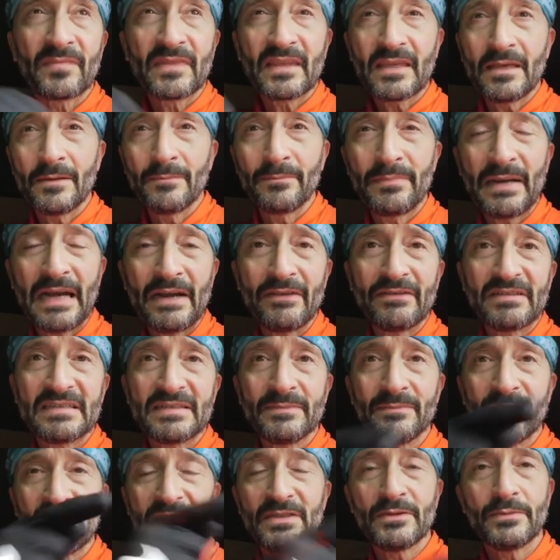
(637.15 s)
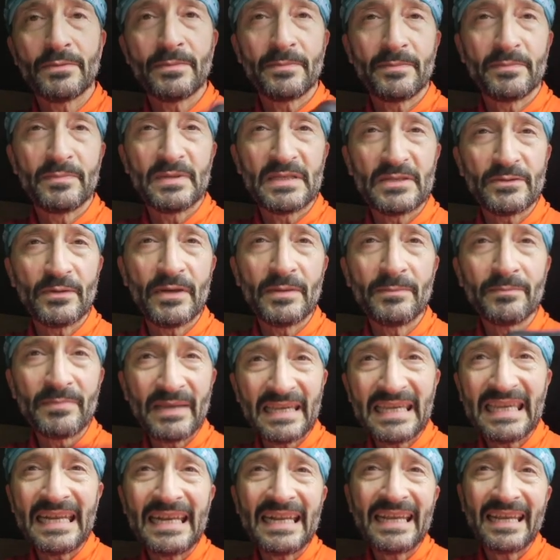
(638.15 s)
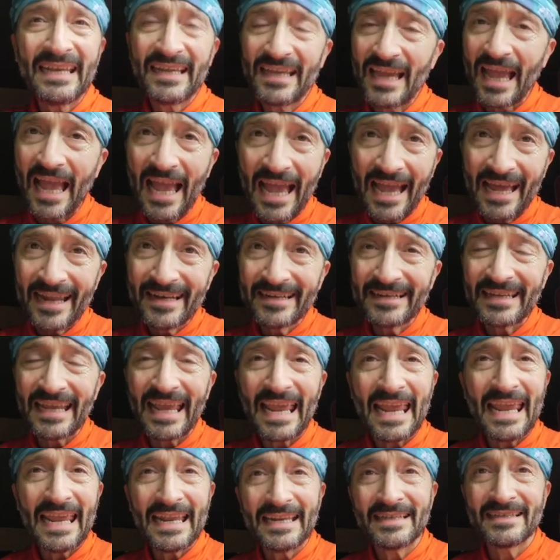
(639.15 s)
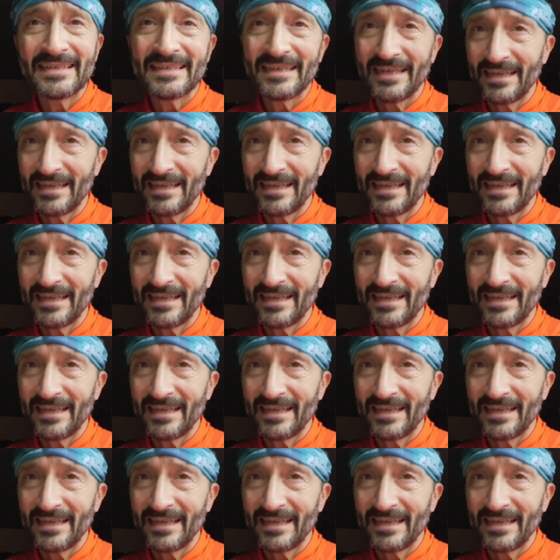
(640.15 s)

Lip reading: comparison between beginning and end.